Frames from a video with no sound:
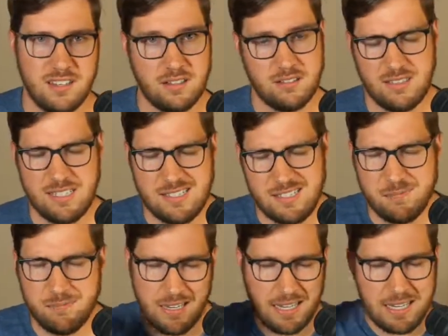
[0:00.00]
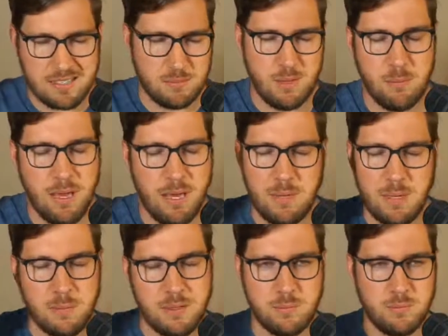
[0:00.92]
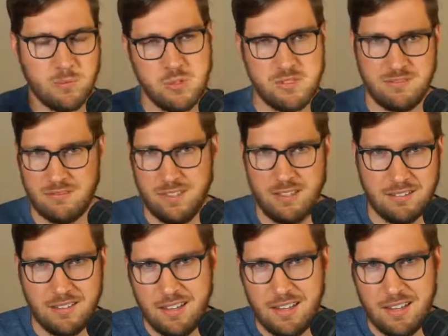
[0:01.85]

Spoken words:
at least I guess in my mind, maybe I'm just a